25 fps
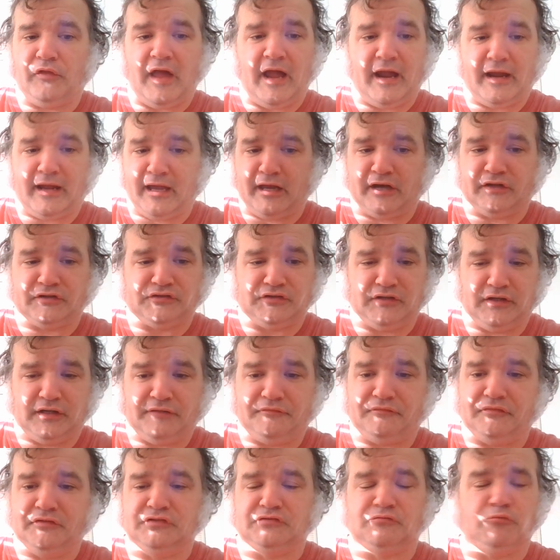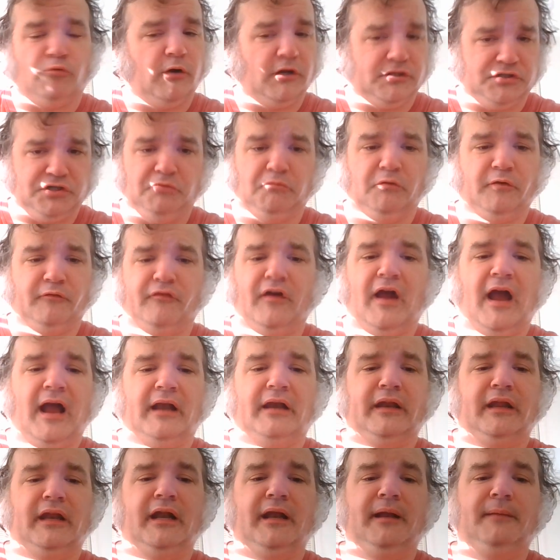that kind of stuff is what you would
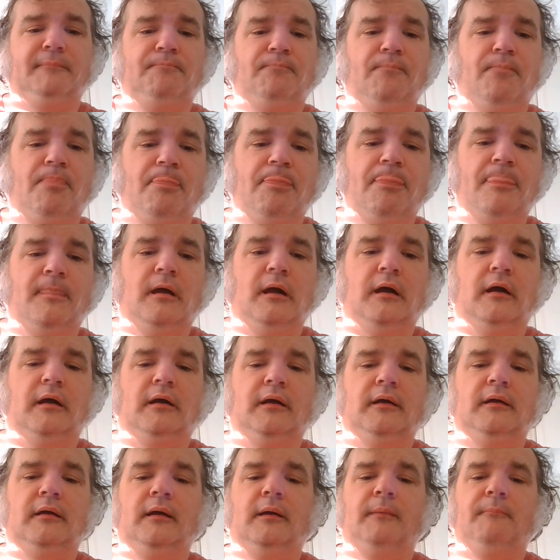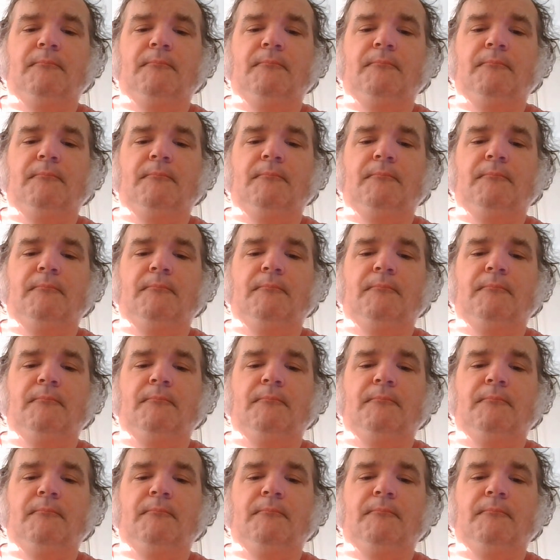find in it.